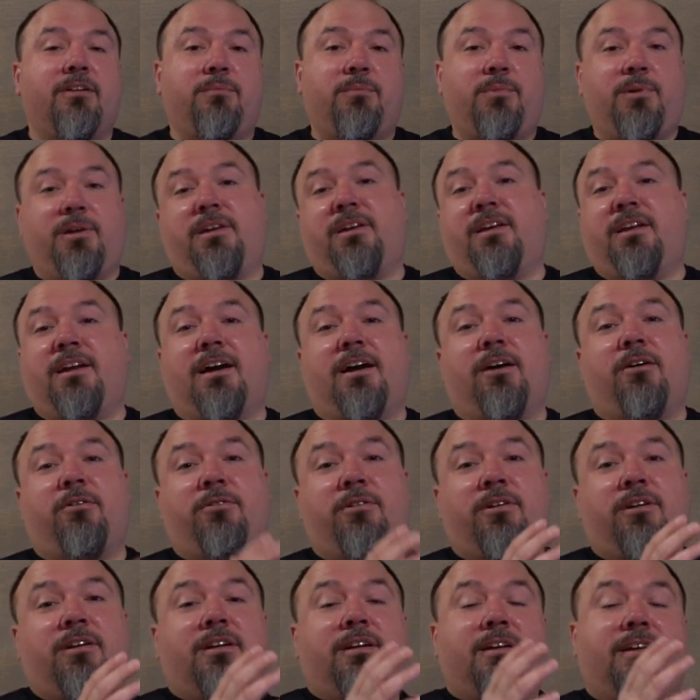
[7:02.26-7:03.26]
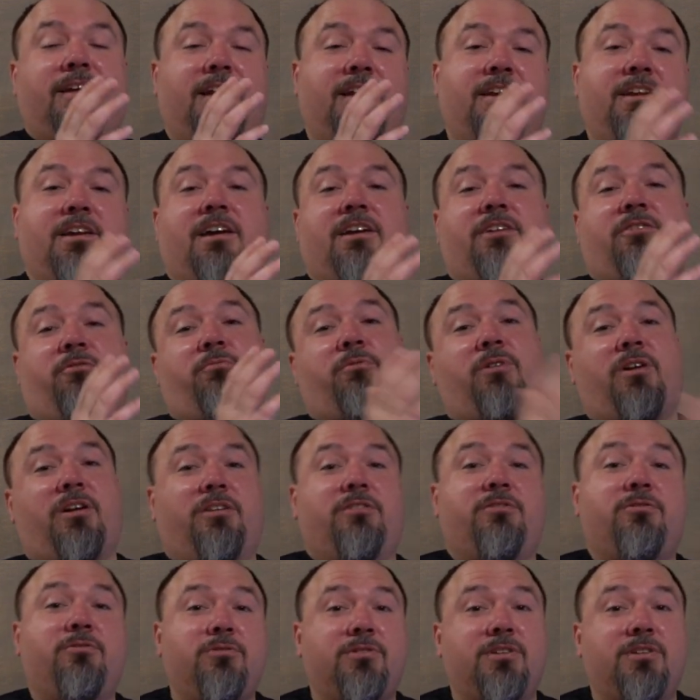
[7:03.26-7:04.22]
pick it out, and you had to run it through